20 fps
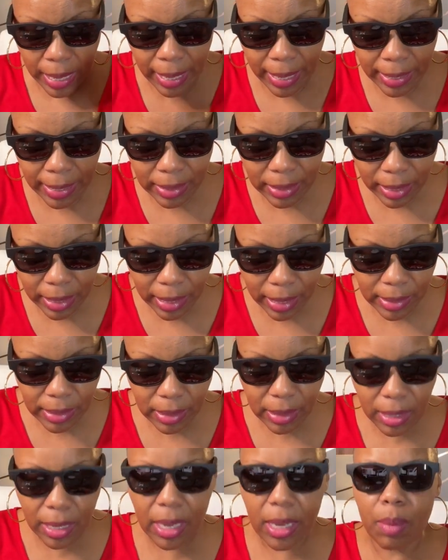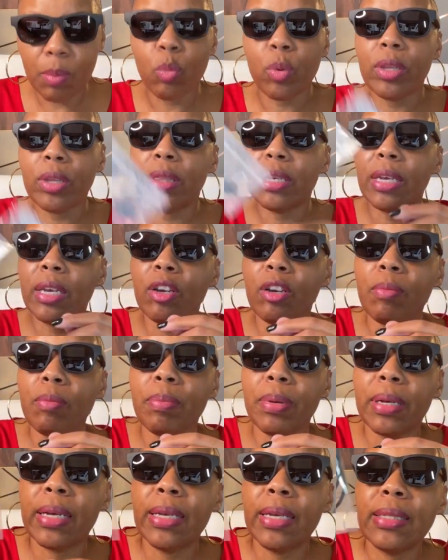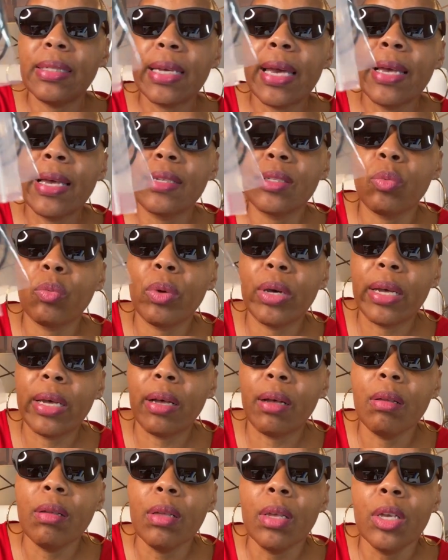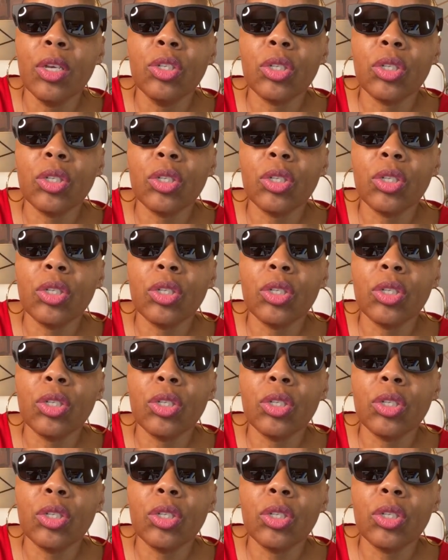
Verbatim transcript: It does come with earbuds as well.